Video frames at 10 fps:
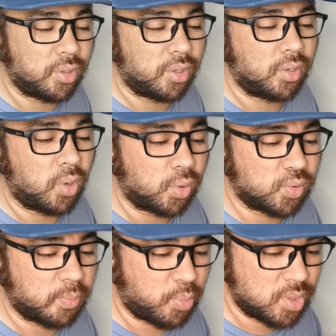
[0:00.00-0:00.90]
or
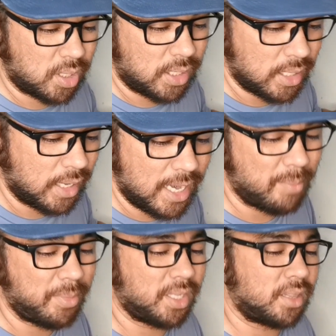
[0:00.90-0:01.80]
octopus na
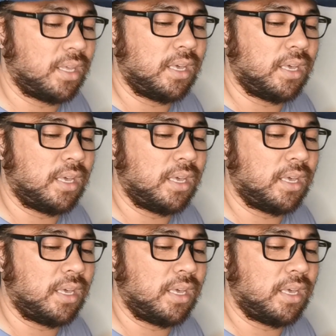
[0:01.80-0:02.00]
ginagamit.